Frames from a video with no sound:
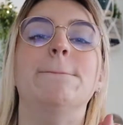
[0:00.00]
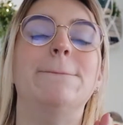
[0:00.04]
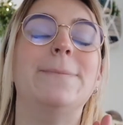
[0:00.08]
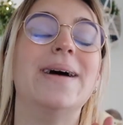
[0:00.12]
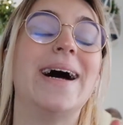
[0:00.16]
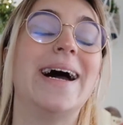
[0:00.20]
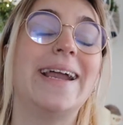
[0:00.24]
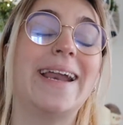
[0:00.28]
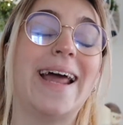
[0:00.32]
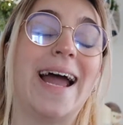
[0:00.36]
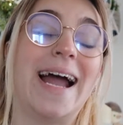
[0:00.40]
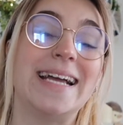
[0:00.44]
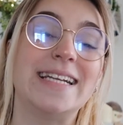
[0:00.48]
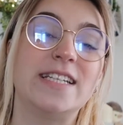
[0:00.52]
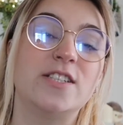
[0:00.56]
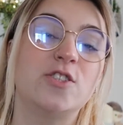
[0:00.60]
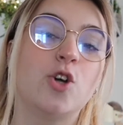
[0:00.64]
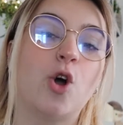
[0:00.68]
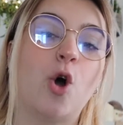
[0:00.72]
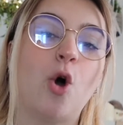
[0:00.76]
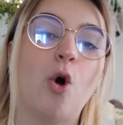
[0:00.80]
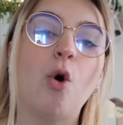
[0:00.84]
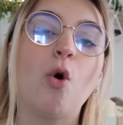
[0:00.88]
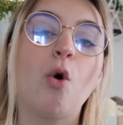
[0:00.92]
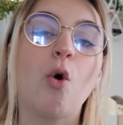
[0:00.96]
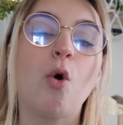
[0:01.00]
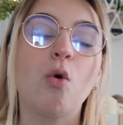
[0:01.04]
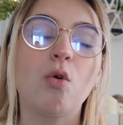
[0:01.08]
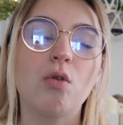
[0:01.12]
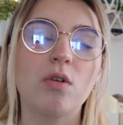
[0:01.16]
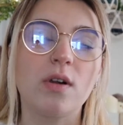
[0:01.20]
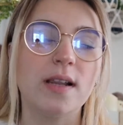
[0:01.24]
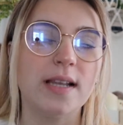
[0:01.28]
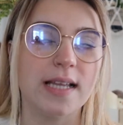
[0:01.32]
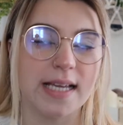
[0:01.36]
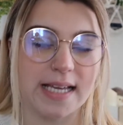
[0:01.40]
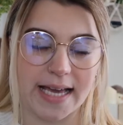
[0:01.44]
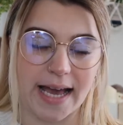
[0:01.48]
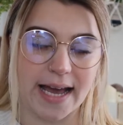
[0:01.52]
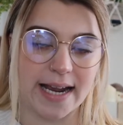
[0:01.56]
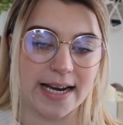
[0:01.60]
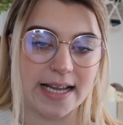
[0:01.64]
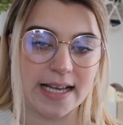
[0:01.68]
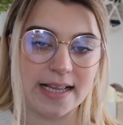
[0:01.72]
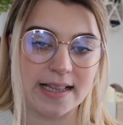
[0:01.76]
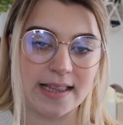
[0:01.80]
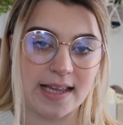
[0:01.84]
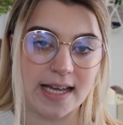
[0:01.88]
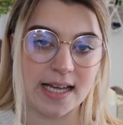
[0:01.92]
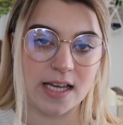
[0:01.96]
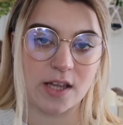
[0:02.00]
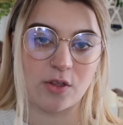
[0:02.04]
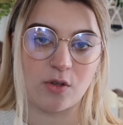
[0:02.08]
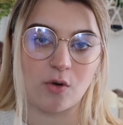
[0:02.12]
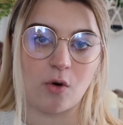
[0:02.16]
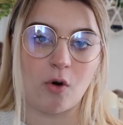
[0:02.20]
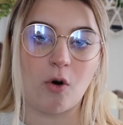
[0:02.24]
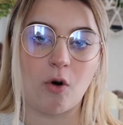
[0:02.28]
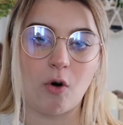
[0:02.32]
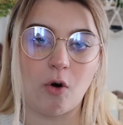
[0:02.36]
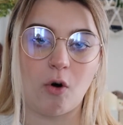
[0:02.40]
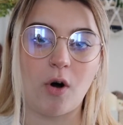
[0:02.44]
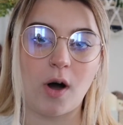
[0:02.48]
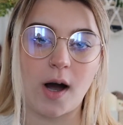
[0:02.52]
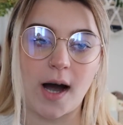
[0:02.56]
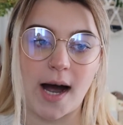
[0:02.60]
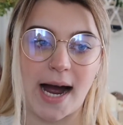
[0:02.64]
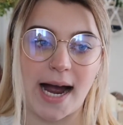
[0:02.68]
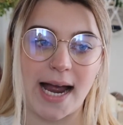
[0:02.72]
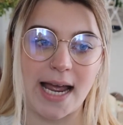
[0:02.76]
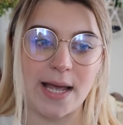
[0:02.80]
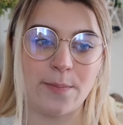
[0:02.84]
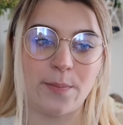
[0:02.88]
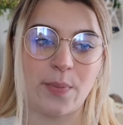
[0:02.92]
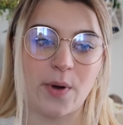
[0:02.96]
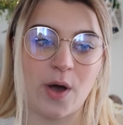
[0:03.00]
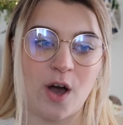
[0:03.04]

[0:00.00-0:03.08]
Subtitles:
But I totally get it, like the whole hype